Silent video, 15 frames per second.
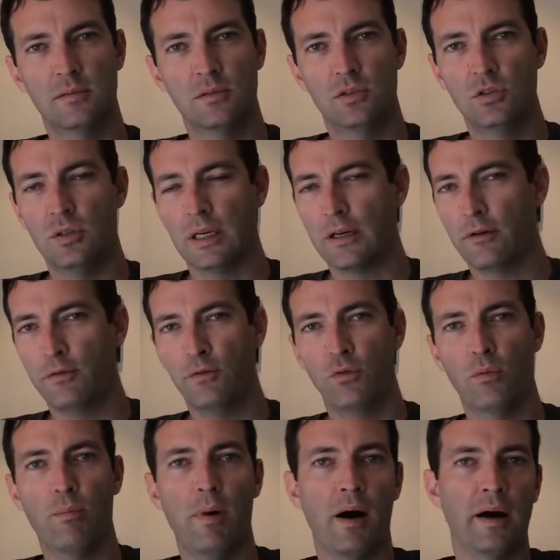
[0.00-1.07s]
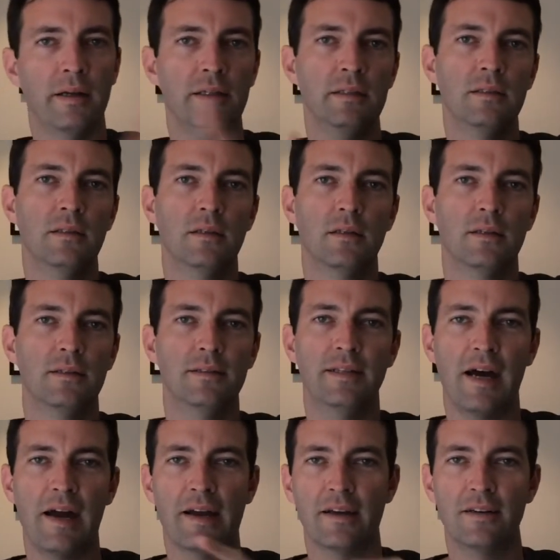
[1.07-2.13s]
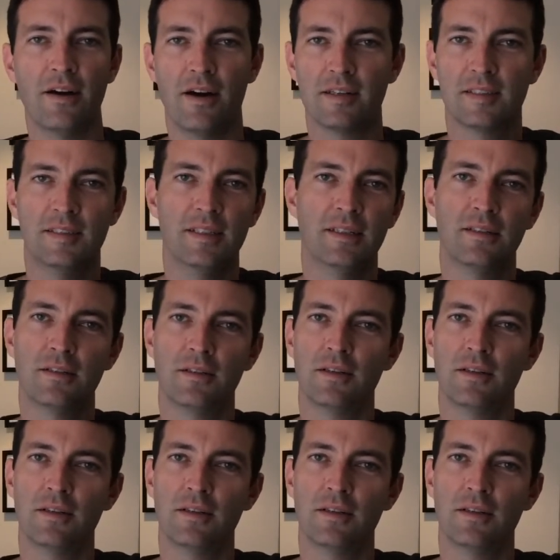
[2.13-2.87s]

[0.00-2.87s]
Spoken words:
do like a full body diagnostic,